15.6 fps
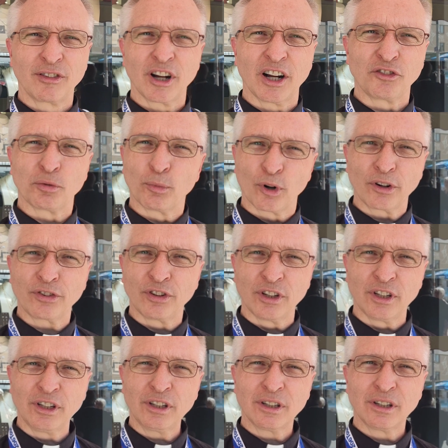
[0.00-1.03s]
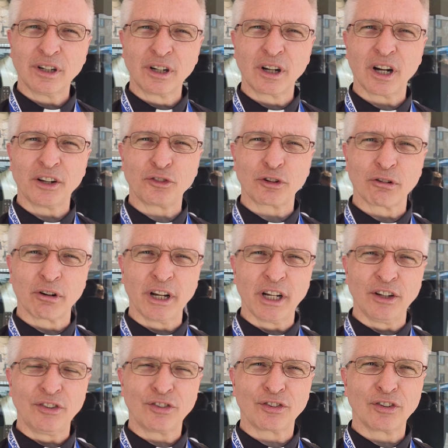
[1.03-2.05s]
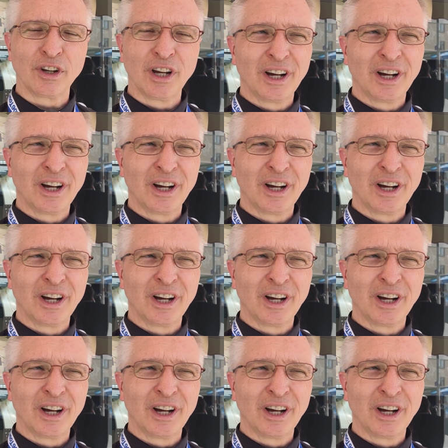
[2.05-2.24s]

of God's mercy and God's grace.